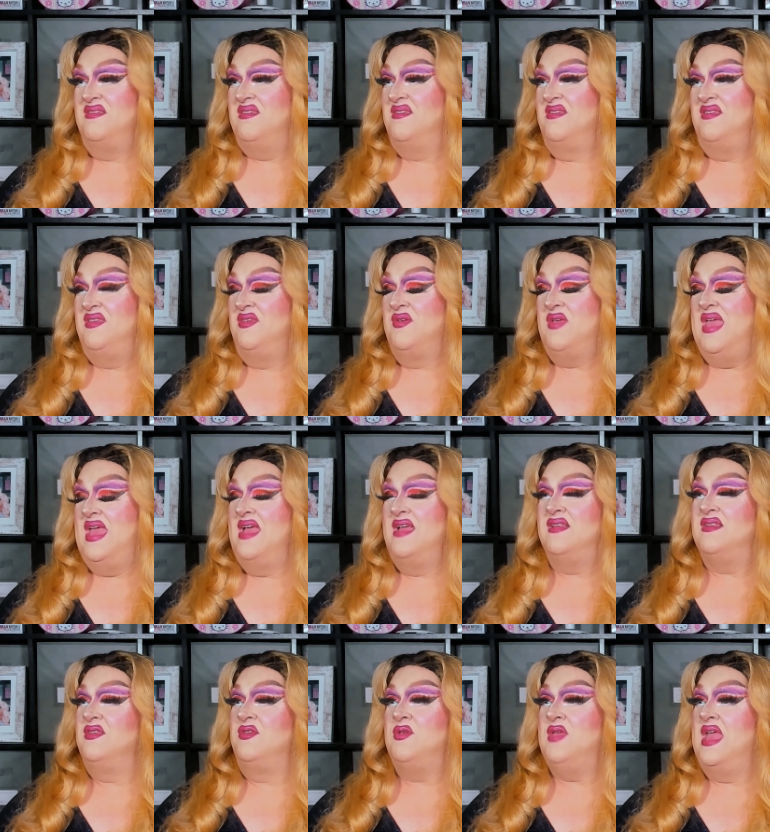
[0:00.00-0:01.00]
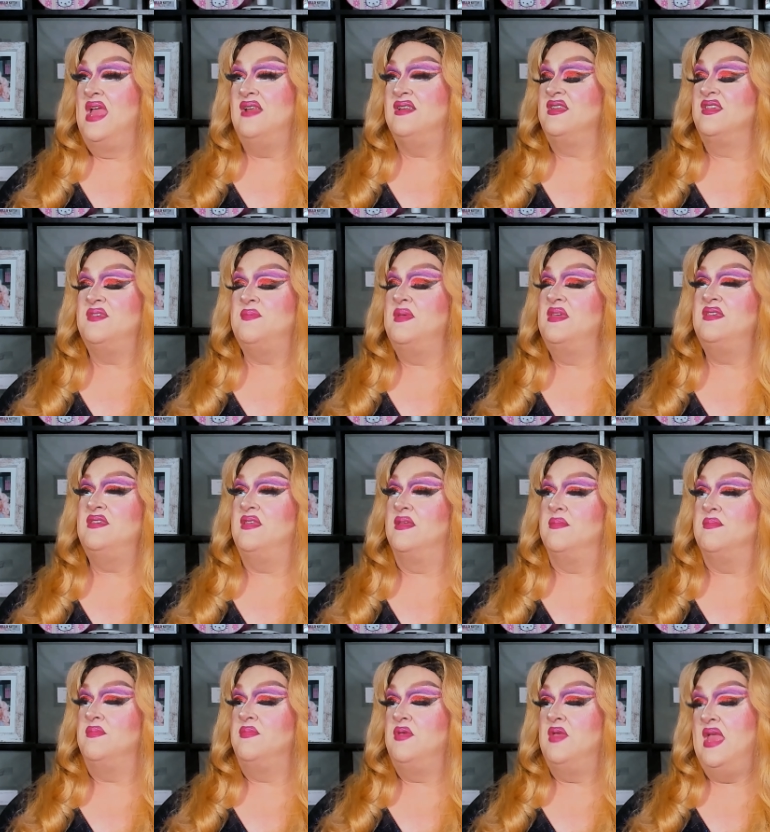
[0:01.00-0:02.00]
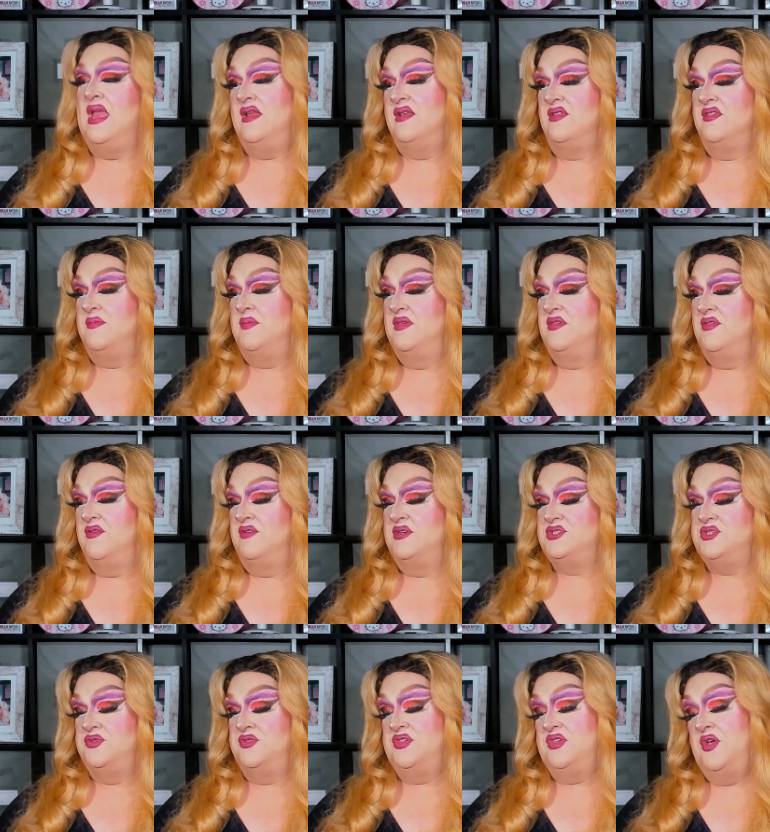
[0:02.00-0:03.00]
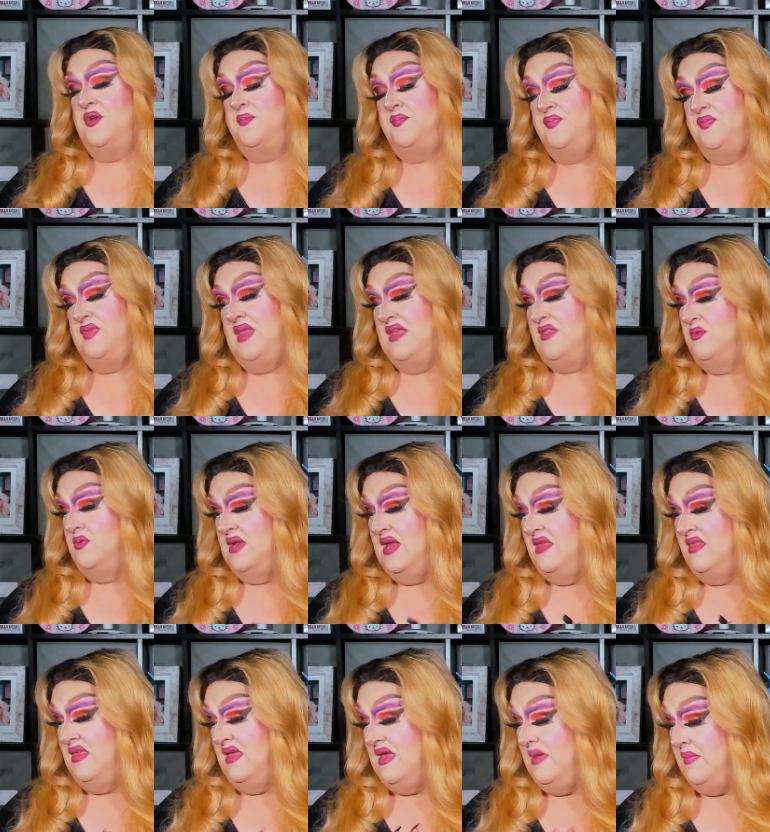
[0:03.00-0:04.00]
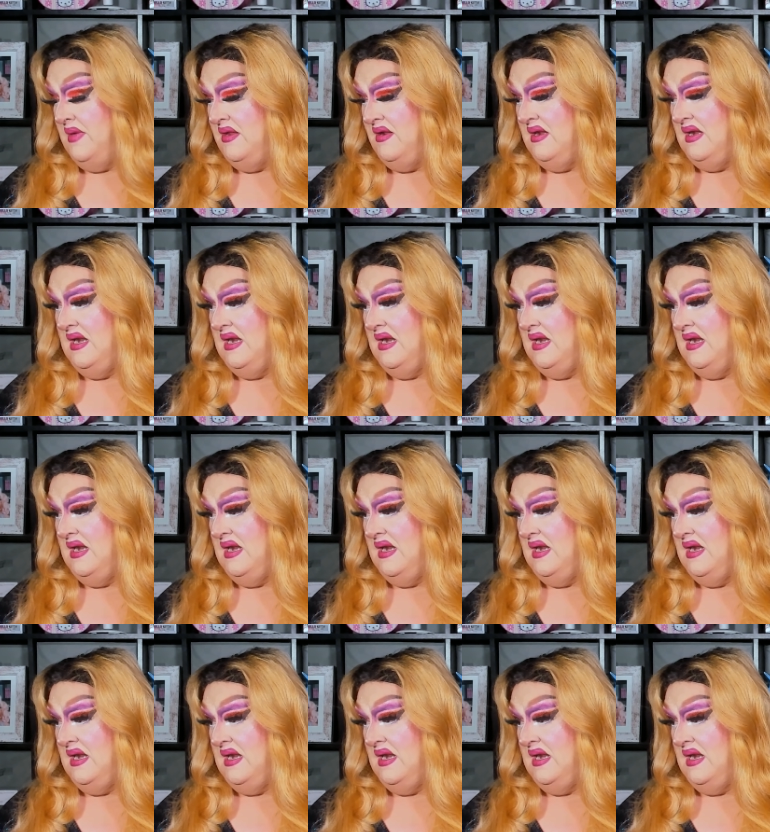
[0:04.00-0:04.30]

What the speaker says: You can't dismiss them. You can't dismiss their issues. So that's what I think about it.